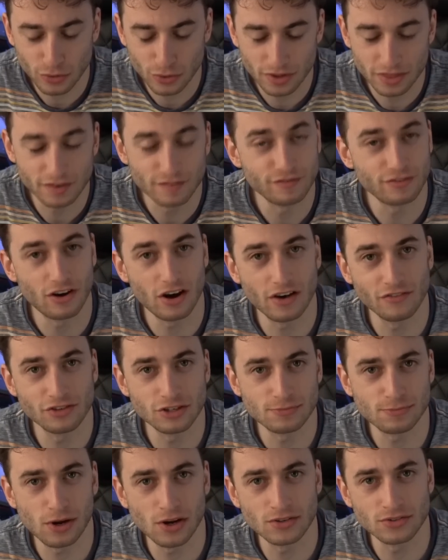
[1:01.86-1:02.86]
than 5
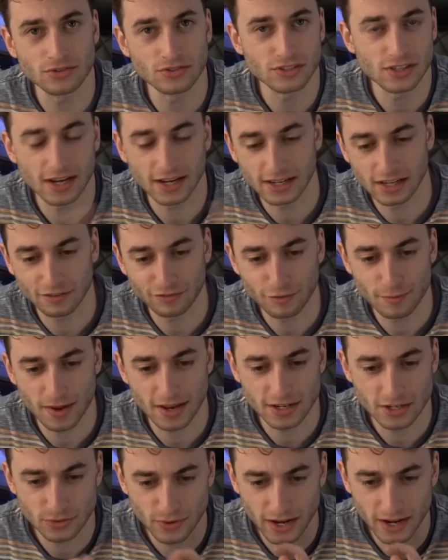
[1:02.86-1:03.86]
disposals, taking it from
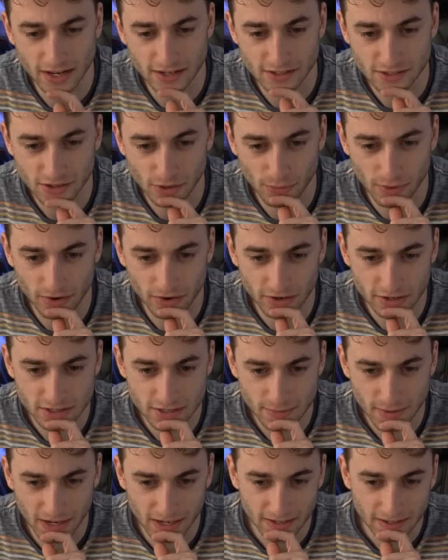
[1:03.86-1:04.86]
end to end. So well done
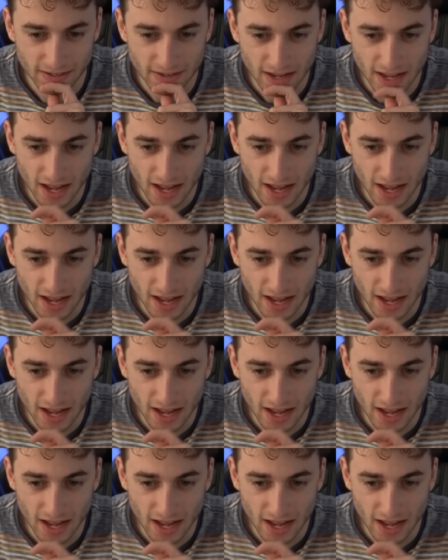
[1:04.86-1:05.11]
to me.